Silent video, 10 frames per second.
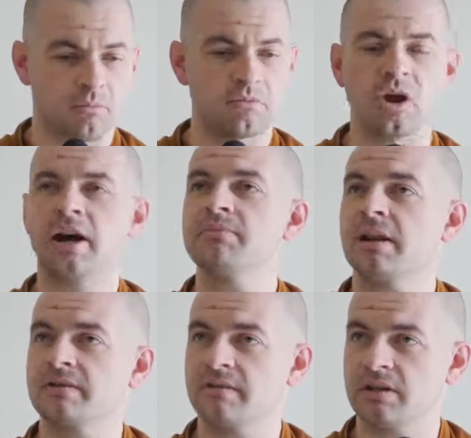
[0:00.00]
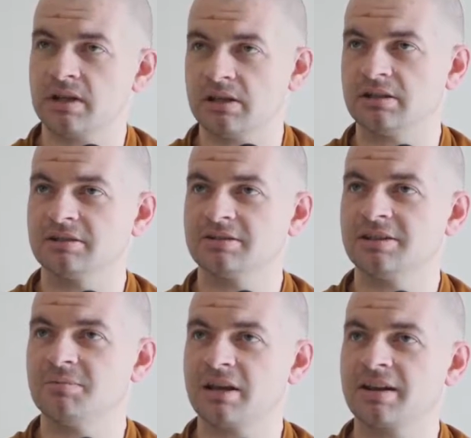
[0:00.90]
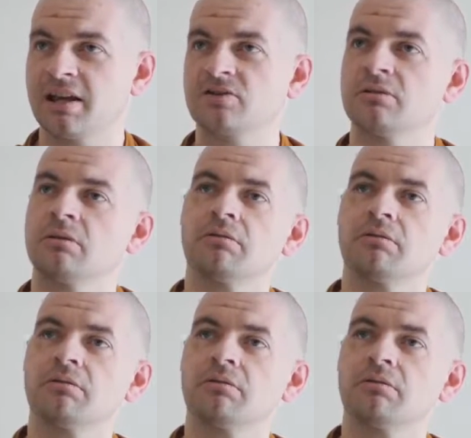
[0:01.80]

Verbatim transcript: 9 months of the year in meditation,